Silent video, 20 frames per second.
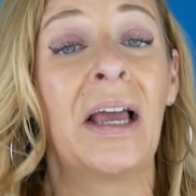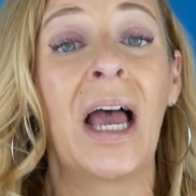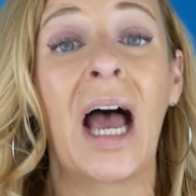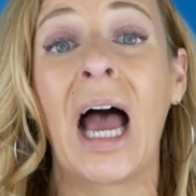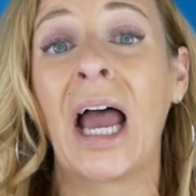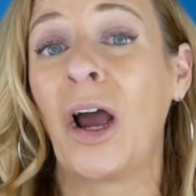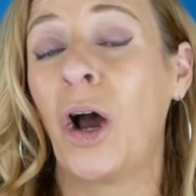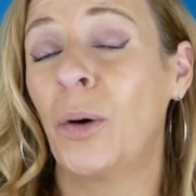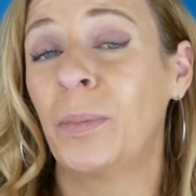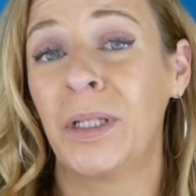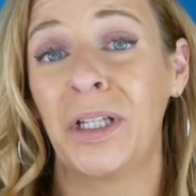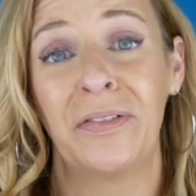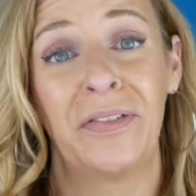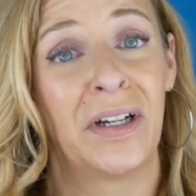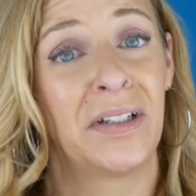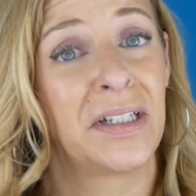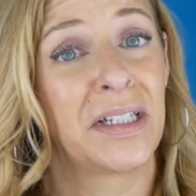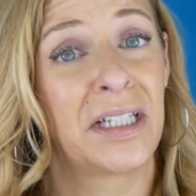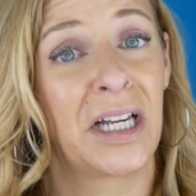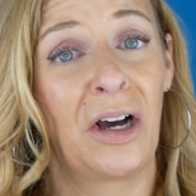I hope that you
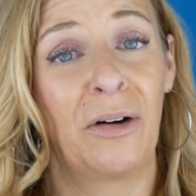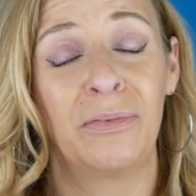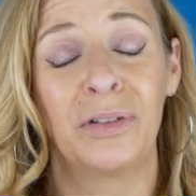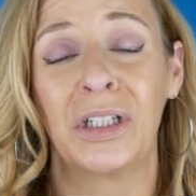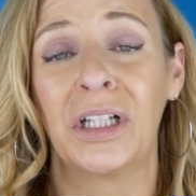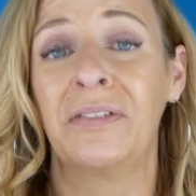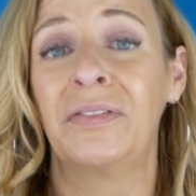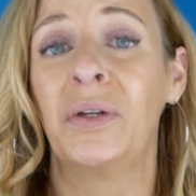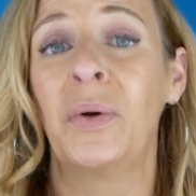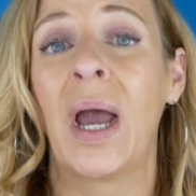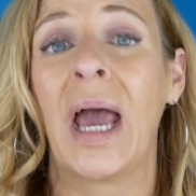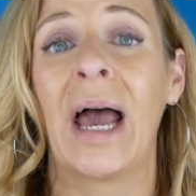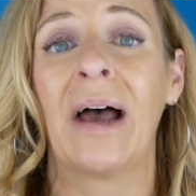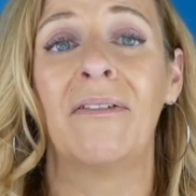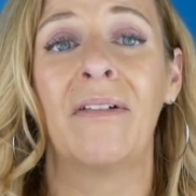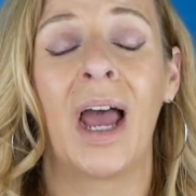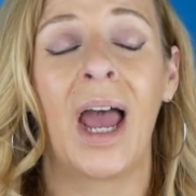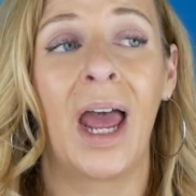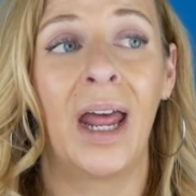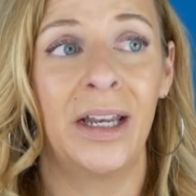found this helpful. If you
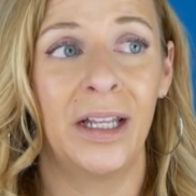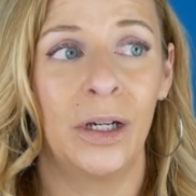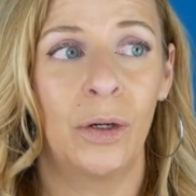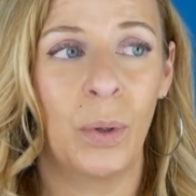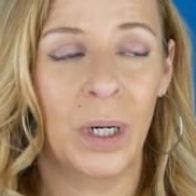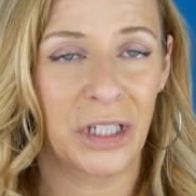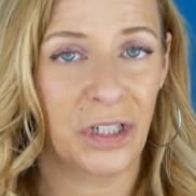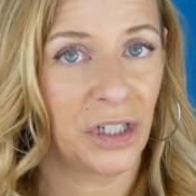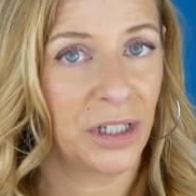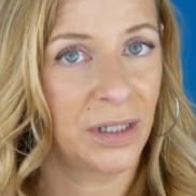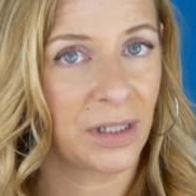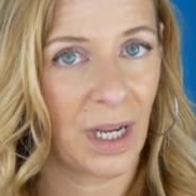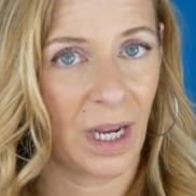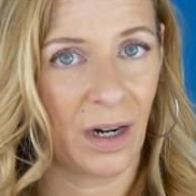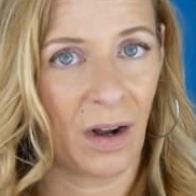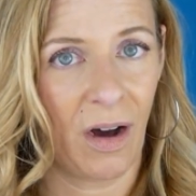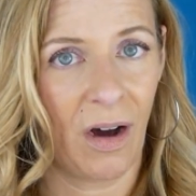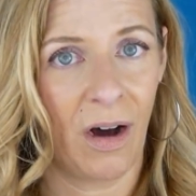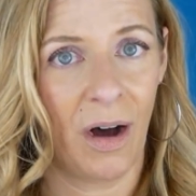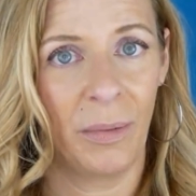have any questions at
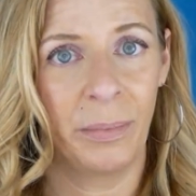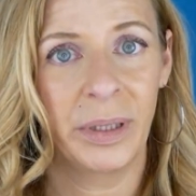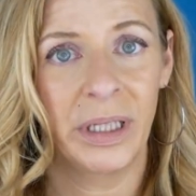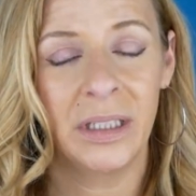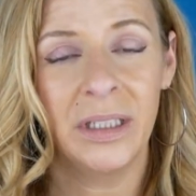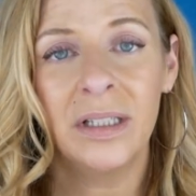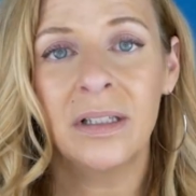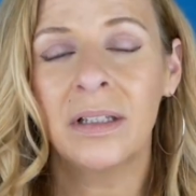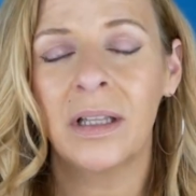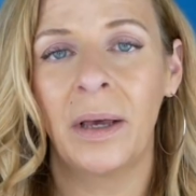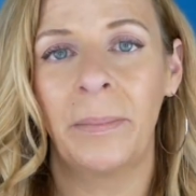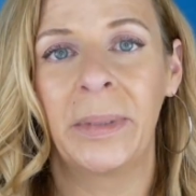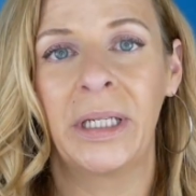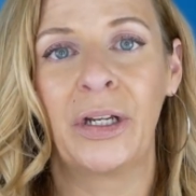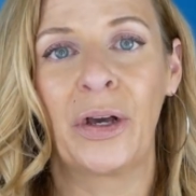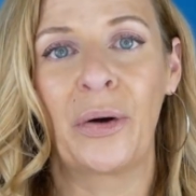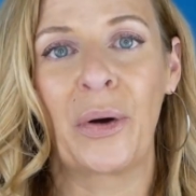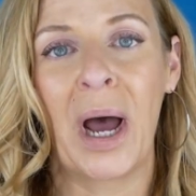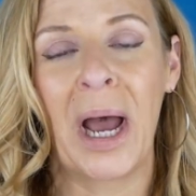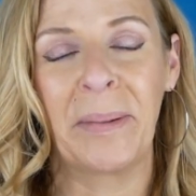all, please let me
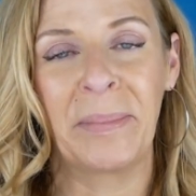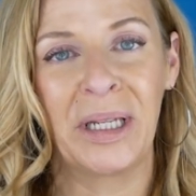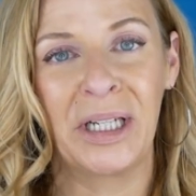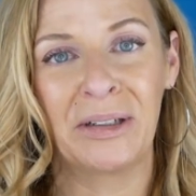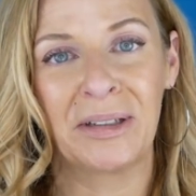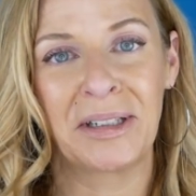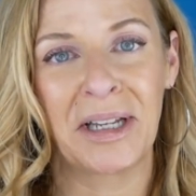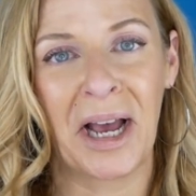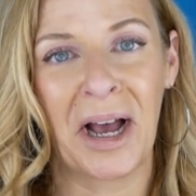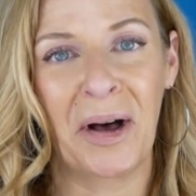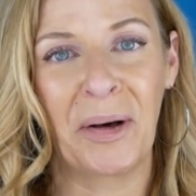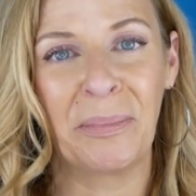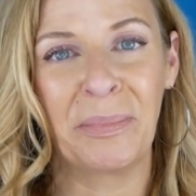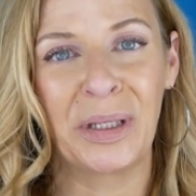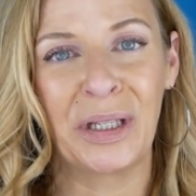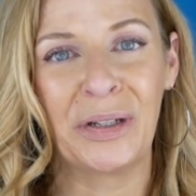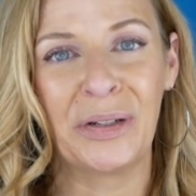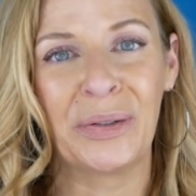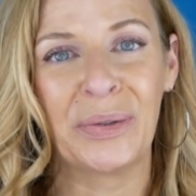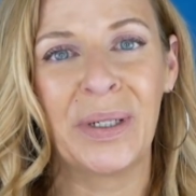know. I'm here to help
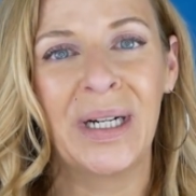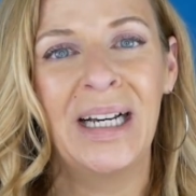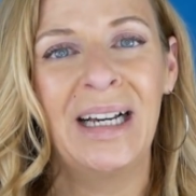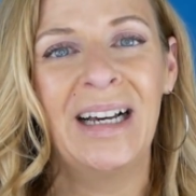you.